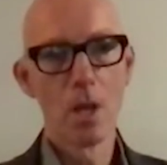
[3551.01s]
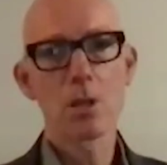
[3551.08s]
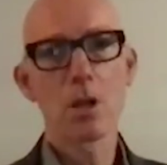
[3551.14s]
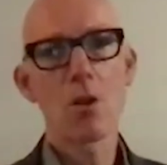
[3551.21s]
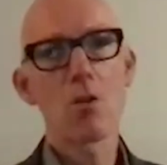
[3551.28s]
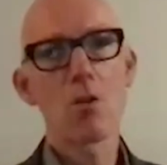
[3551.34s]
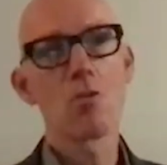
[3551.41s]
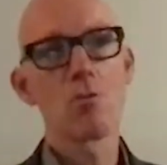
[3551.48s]

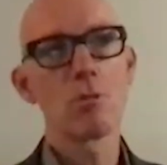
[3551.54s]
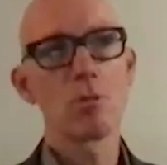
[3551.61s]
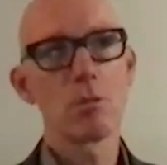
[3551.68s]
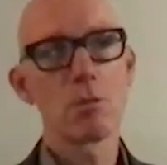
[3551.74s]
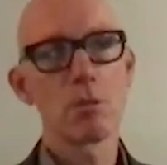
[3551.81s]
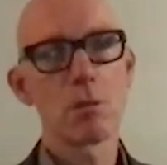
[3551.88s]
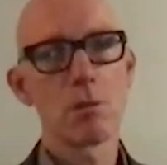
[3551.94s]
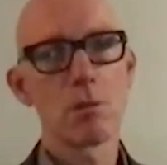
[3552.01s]
So
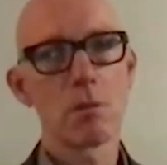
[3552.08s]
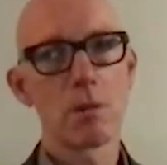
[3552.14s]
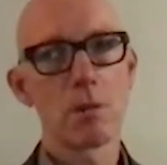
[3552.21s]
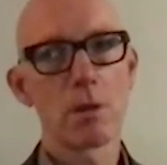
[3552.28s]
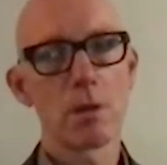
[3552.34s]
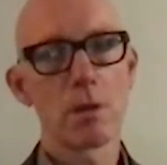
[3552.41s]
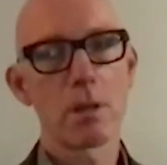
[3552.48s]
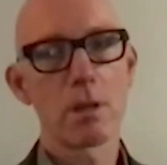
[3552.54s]

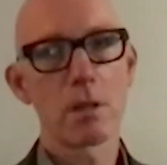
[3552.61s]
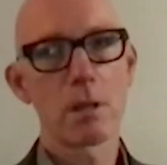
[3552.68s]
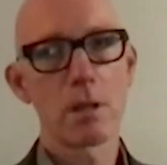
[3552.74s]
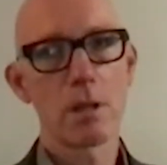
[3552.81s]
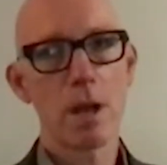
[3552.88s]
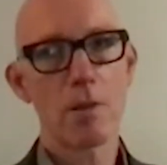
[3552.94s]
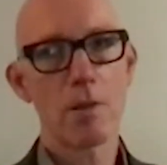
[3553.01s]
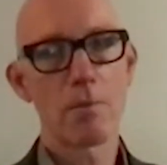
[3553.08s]
the the,
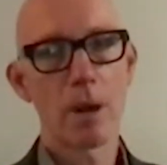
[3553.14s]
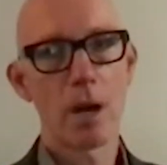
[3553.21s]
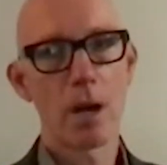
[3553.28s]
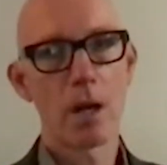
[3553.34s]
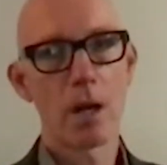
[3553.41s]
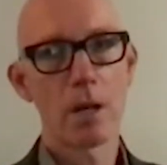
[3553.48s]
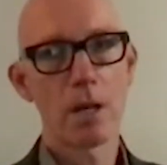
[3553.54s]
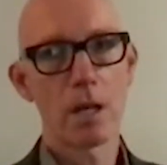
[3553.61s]
the
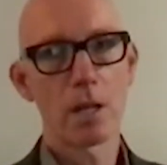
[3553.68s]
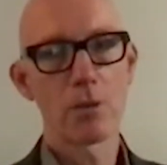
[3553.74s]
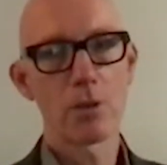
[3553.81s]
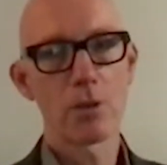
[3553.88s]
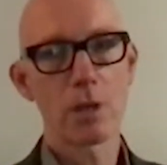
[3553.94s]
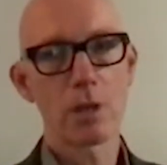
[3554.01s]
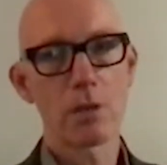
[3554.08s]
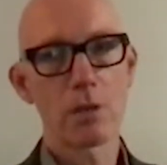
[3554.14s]
Nakba
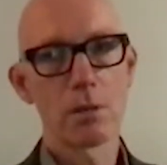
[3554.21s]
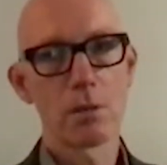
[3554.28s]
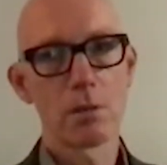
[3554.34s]
analogy